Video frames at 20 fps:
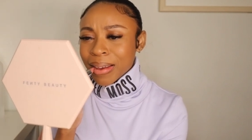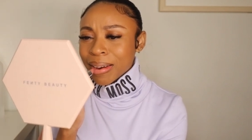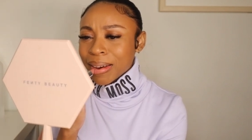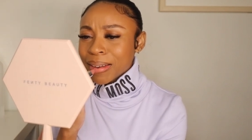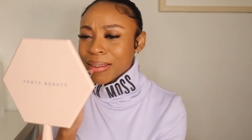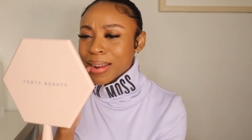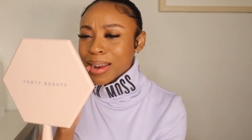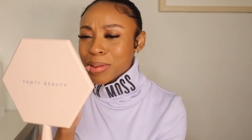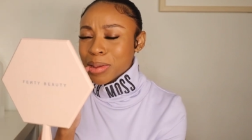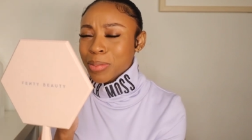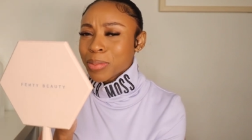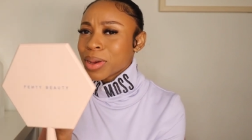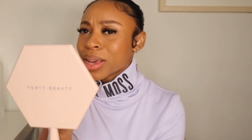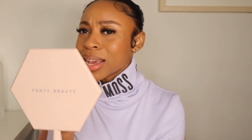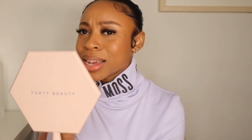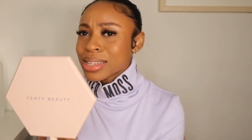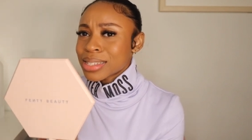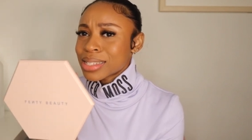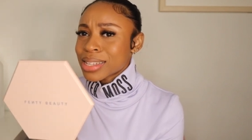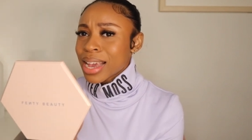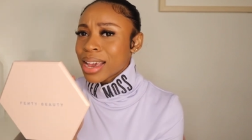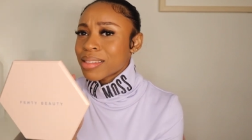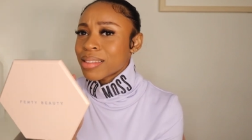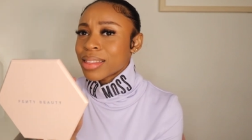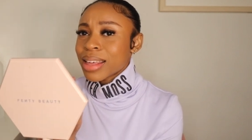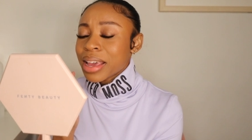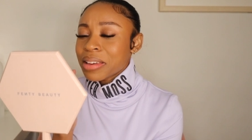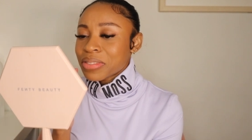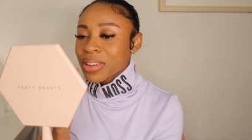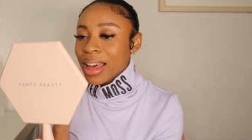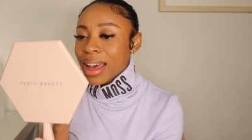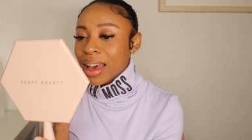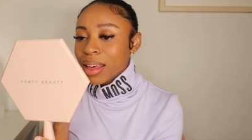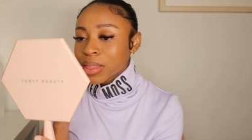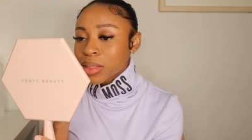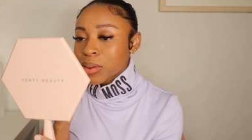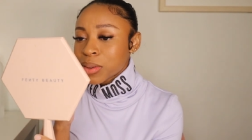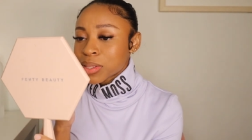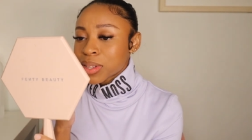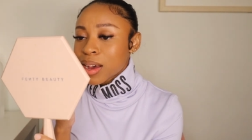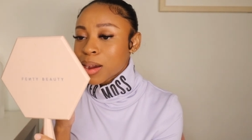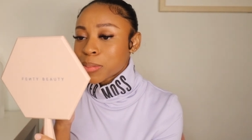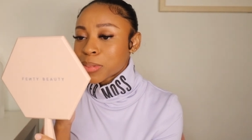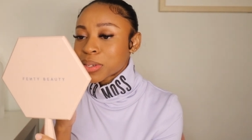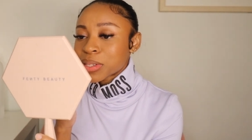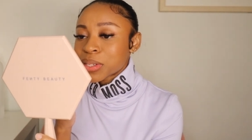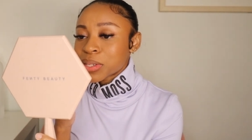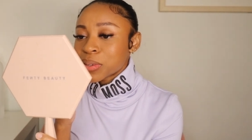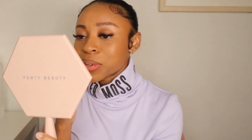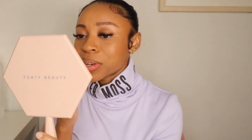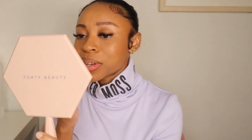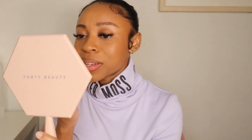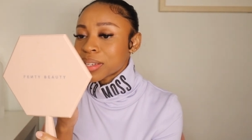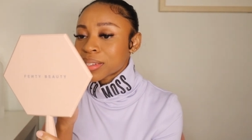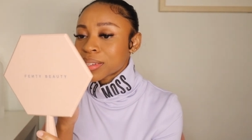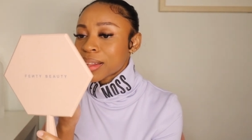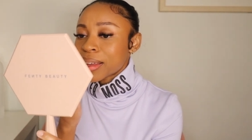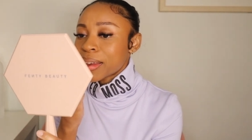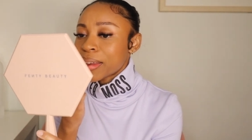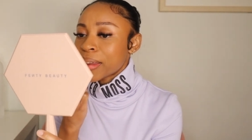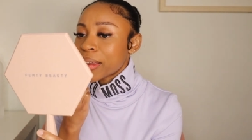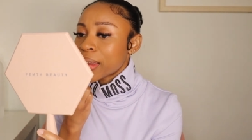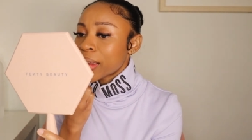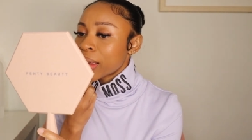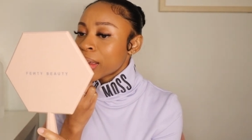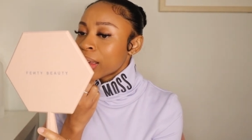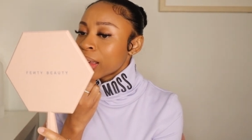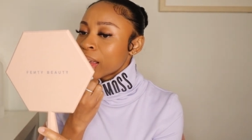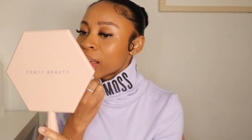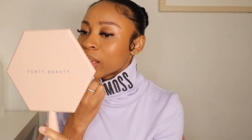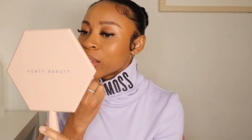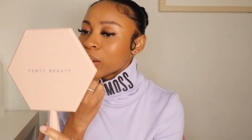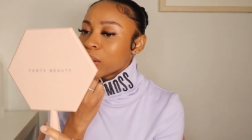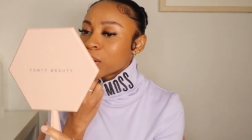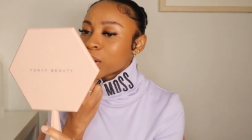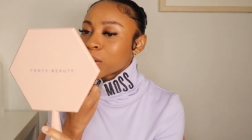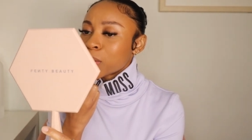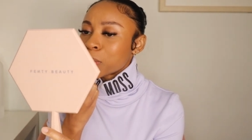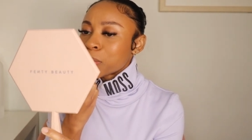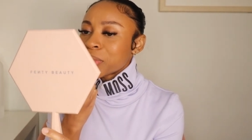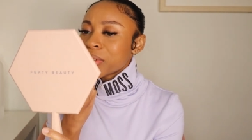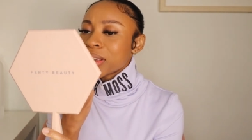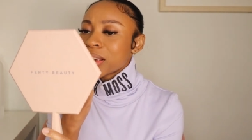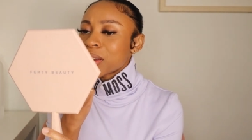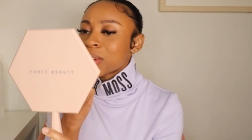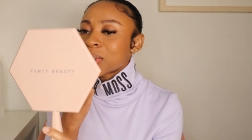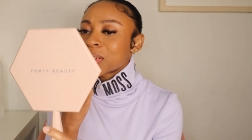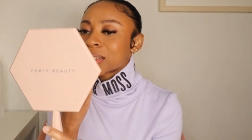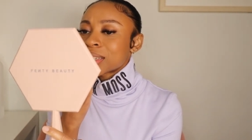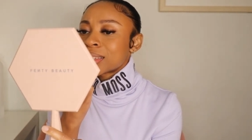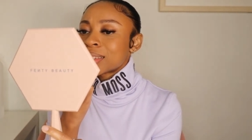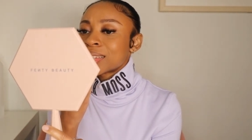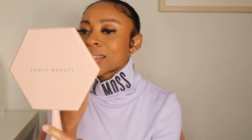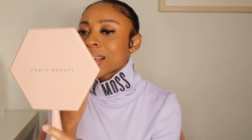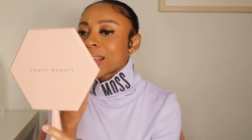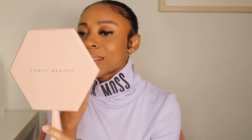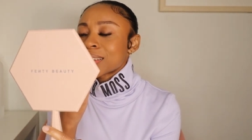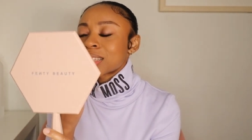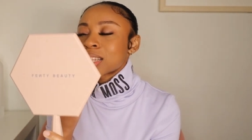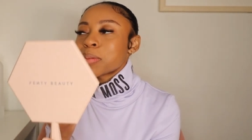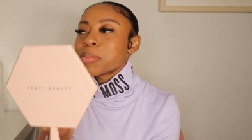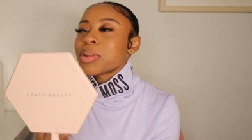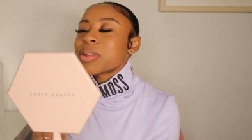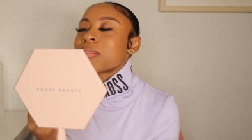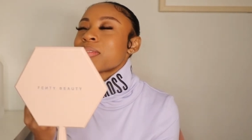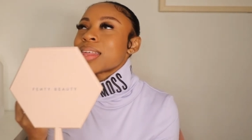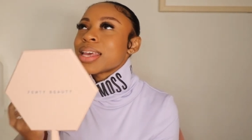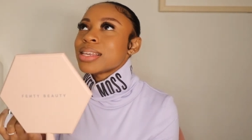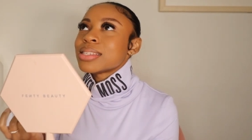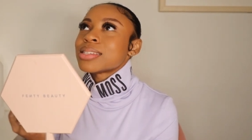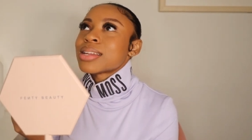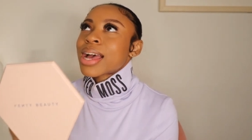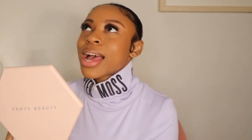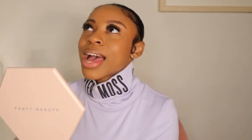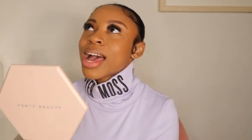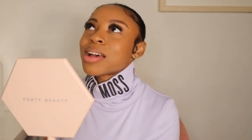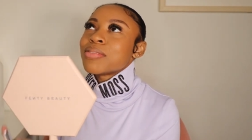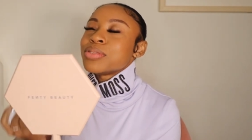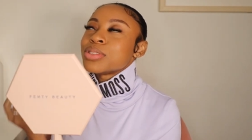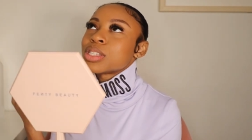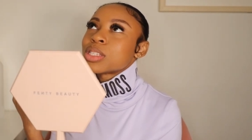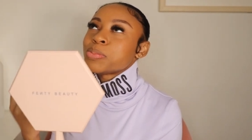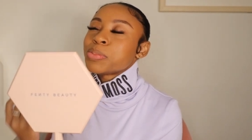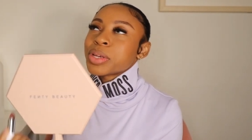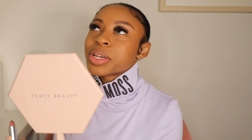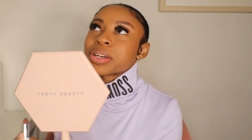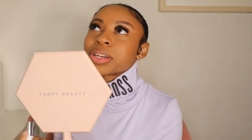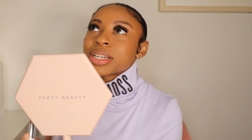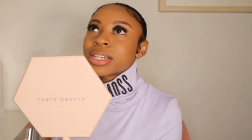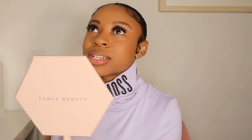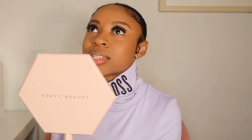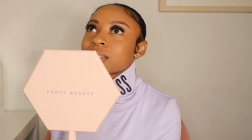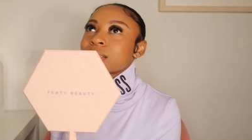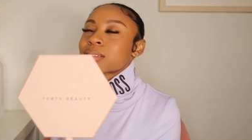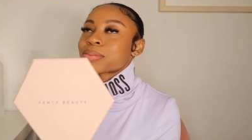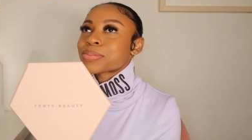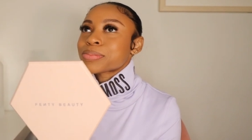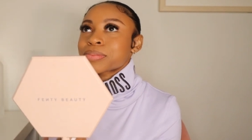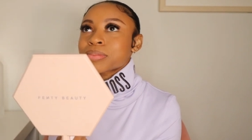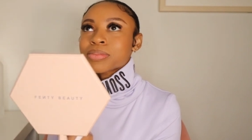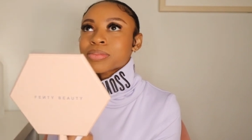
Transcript: a lot of people can't say that they've had those opportunities like you know being on set some of the things that I have experienced